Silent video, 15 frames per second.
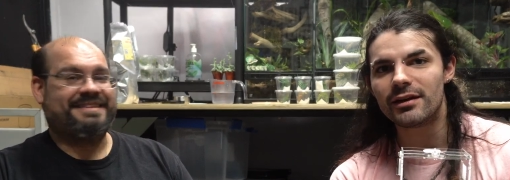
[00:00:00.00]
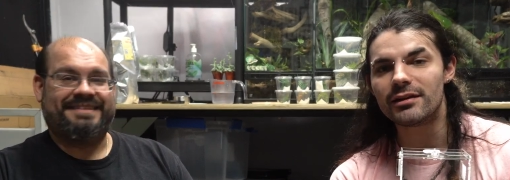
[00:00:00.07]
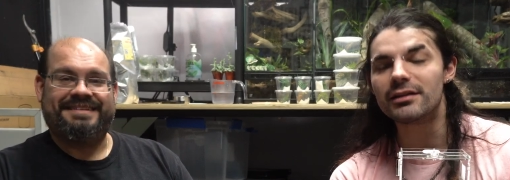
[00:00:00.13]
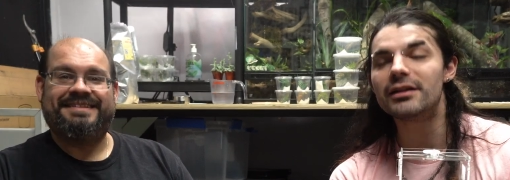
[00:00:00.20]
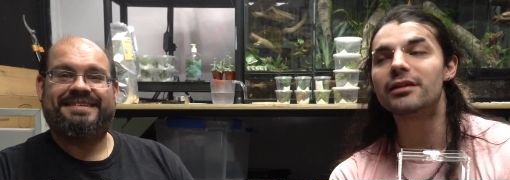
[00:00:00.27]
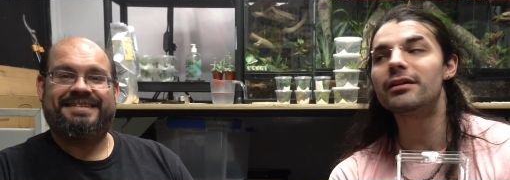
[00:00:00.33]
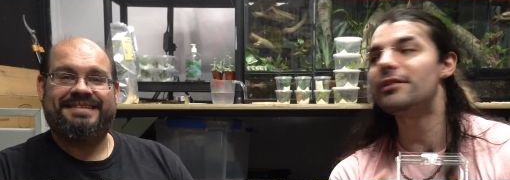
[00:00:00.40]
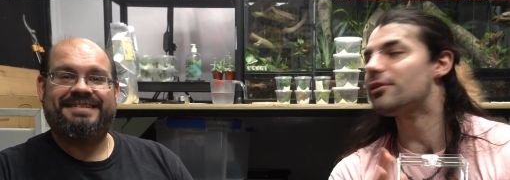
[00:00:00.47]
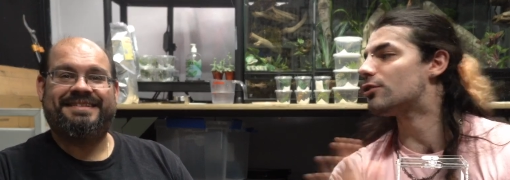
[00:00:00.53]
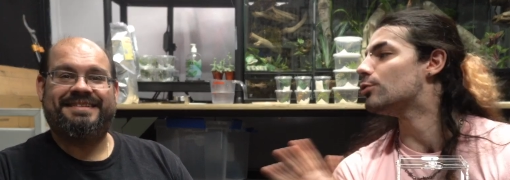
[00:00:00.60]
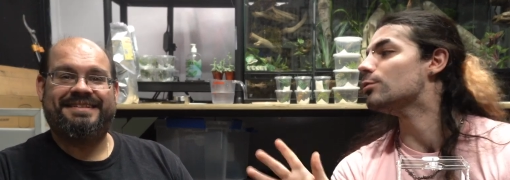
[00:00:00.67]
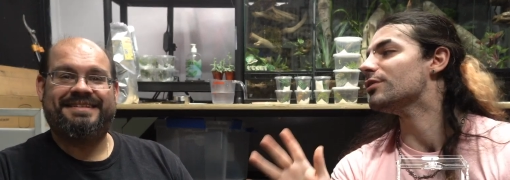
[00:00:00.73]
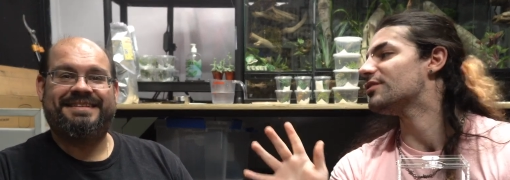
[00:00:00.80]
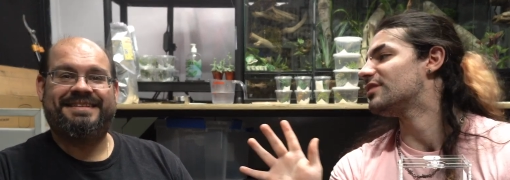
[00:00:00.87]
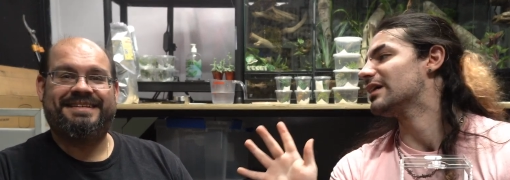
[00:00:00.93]
Speaker 1: Literally the
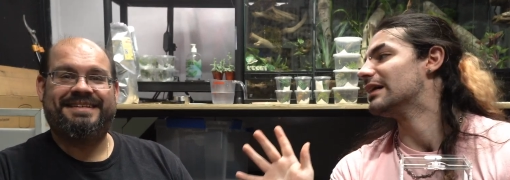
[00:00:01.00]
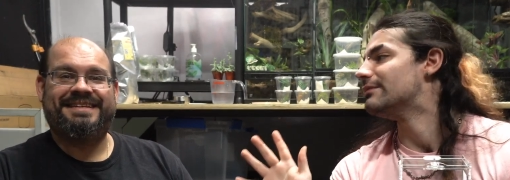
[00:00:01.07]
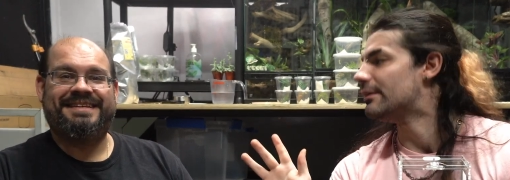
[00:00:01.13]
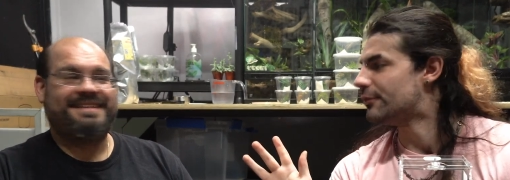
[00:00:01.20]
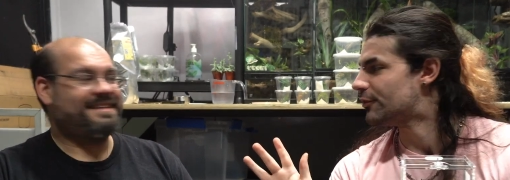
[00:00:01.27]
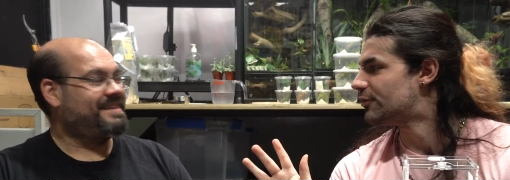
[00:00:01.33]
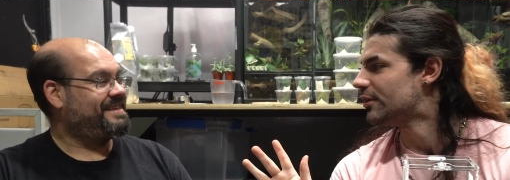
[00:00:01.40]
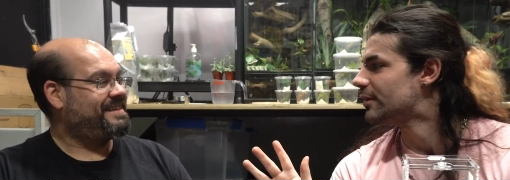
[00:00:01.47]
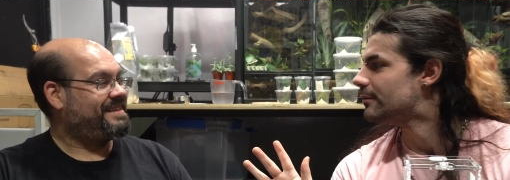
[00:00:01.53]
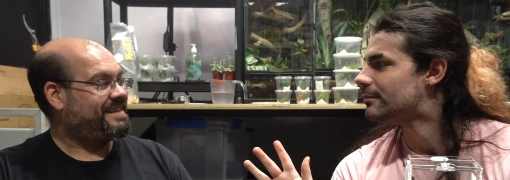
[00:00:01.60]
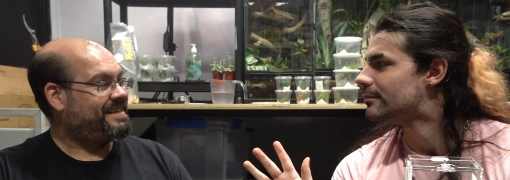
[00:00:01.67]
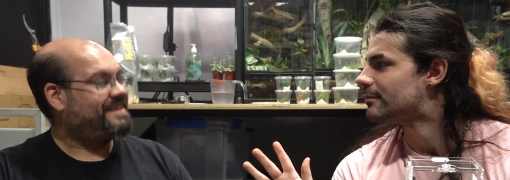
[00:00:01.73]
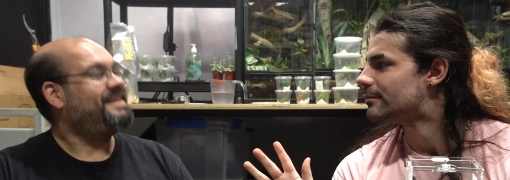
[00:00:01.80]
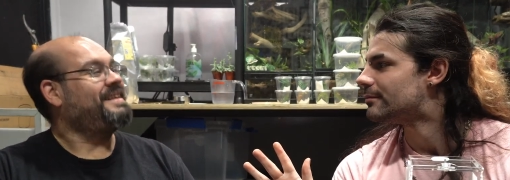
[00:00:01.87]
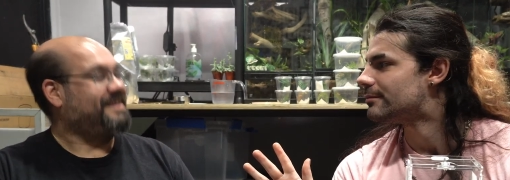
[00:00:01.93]
coolest thing I've ever seen.
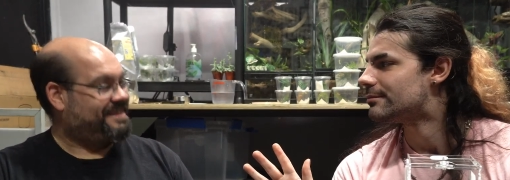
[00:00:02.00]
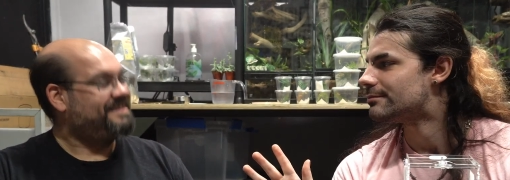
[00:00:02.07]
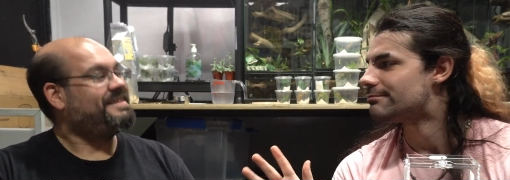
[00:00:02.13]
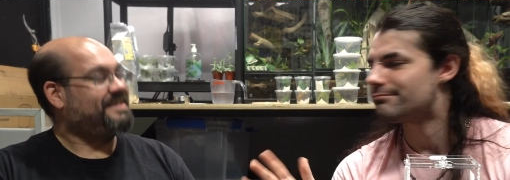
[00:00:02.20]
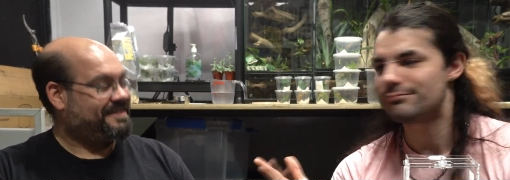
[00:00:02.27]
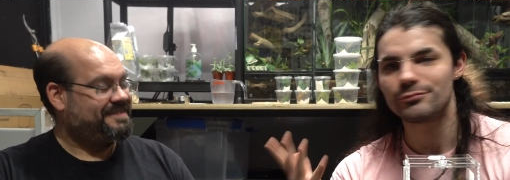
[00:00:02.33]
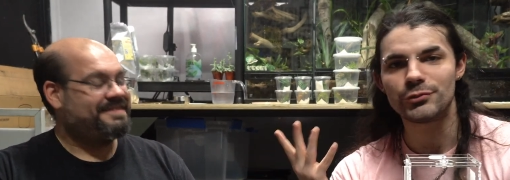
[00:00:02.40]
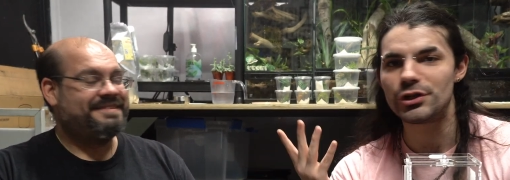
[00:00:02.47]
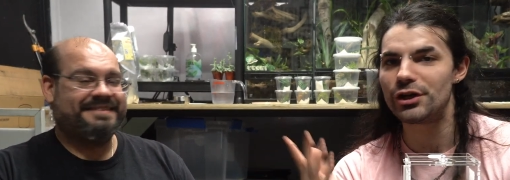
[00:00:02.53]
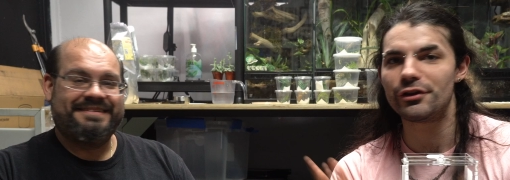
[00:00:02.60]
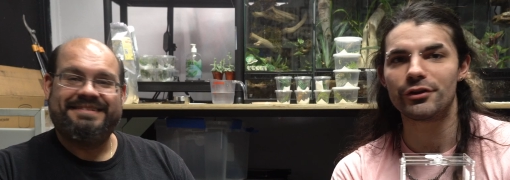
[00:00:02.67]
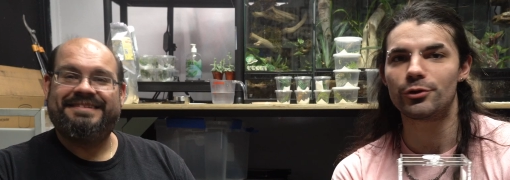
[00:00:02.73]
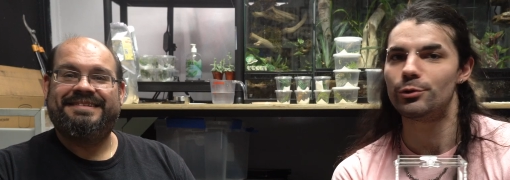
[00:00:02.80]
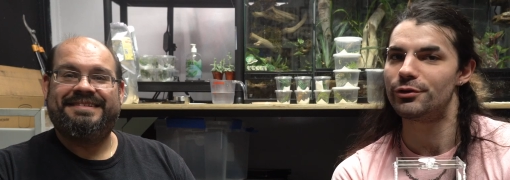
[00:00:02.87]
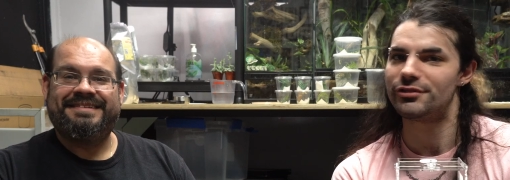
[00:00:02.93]

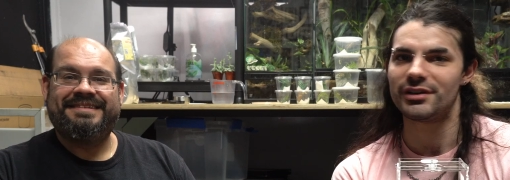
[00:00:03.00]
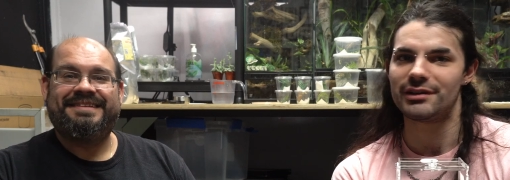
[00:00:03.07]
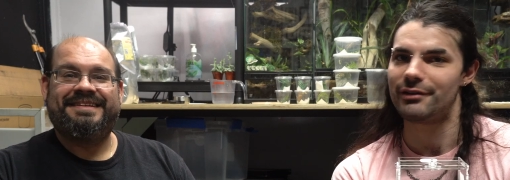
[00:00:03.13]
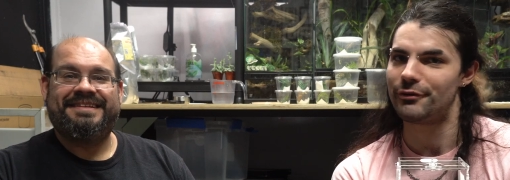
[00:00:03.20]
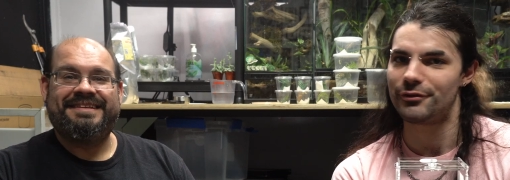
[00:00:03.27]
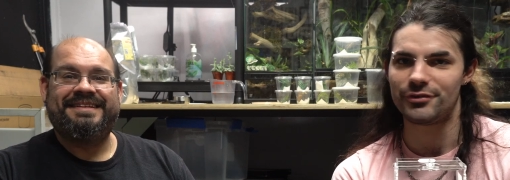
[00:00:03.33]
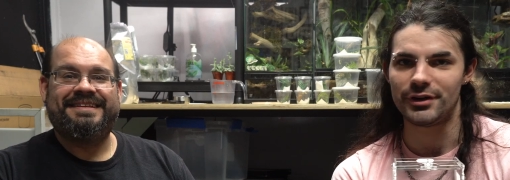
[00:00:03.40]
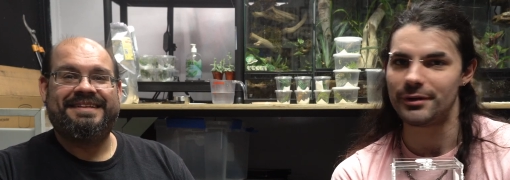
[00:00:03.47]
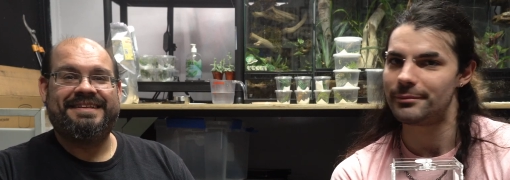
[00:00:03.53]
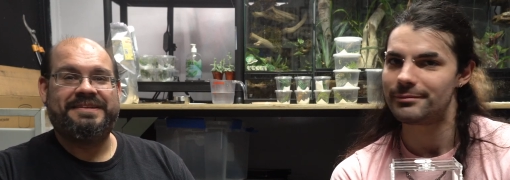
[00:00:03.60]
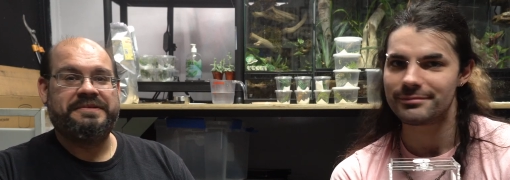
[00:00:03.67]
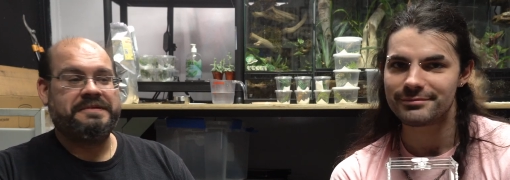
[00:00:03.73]
Literally the coolest thing I've ever seen.